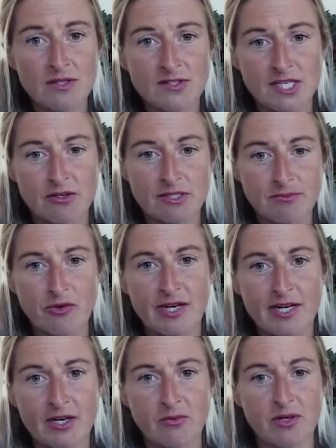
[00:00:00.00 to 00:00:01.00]
So it was
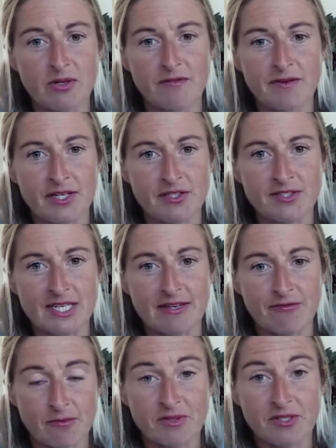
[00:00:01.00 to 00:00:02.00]
merino wool from
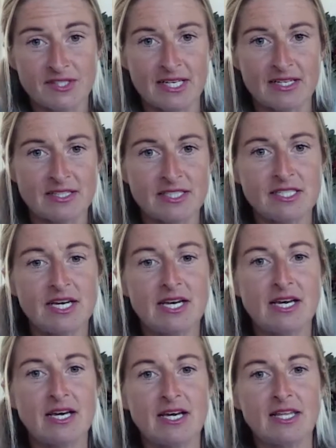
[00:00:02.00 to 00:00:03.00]
New Zealand
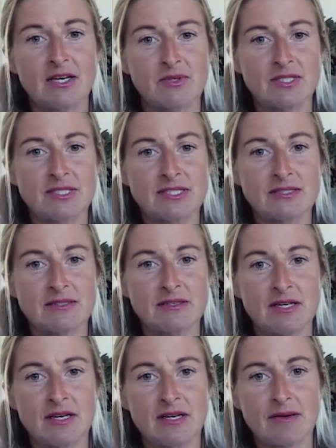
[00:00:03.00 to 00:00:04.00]
that was
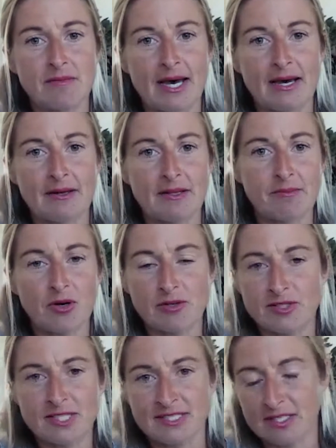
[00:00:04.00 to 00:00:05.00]
the
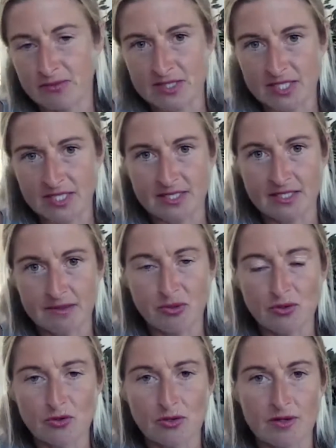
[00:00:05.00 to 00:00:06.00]
processing was done in
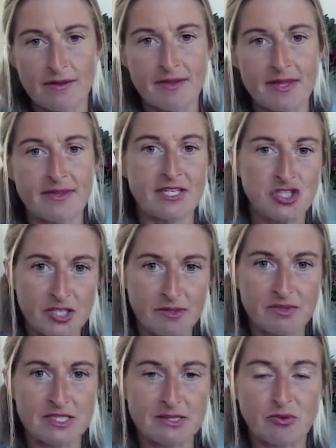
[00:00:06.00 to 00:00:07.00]
Nepal, and then they
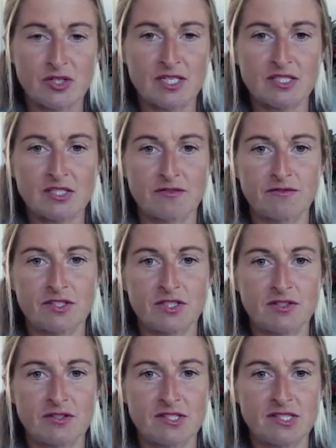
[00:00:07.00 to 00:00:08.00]
shipped these products off
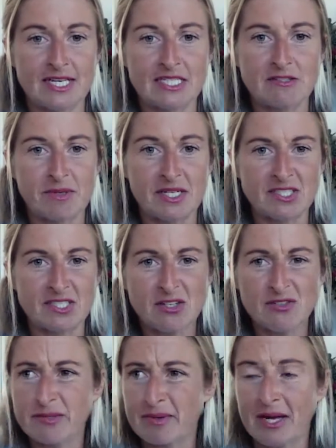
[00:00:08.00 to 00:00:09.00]
to the States. I mean, I
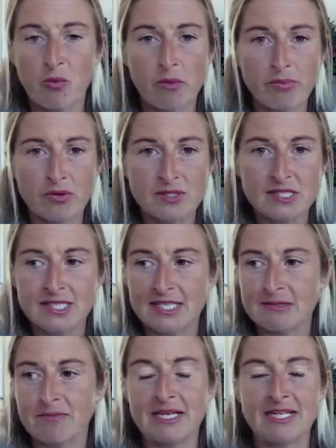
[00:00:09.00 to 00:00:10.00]
sold something like $1.6
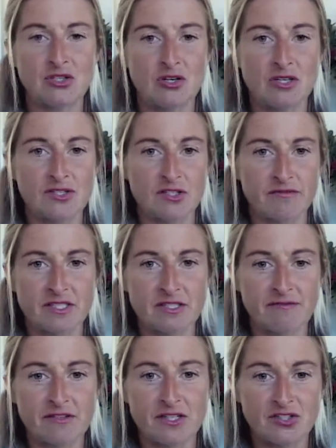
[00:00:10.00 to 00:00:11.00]
million of it in
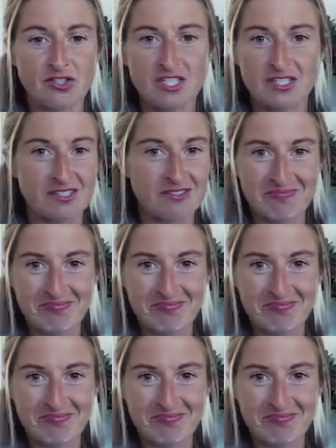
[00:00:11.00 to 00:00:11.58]
the first year.